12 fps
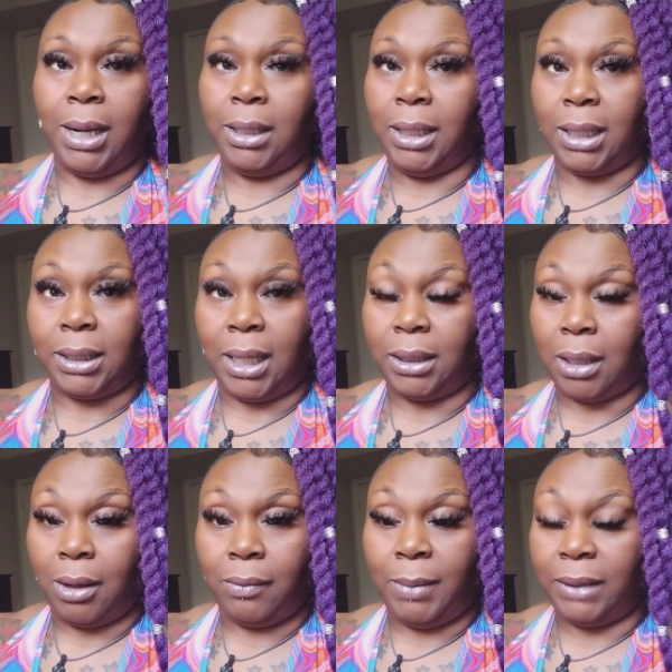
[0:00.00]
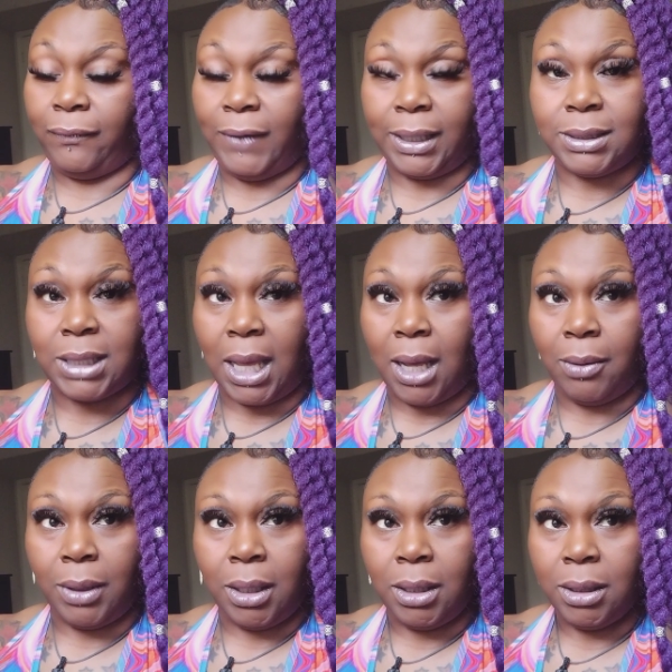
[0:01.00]
and look at that. They go to motherfucking
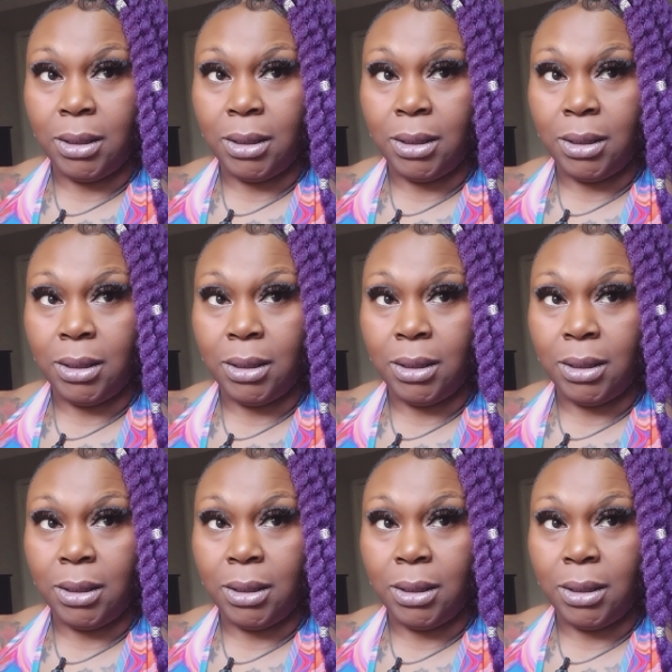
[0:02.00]
tower.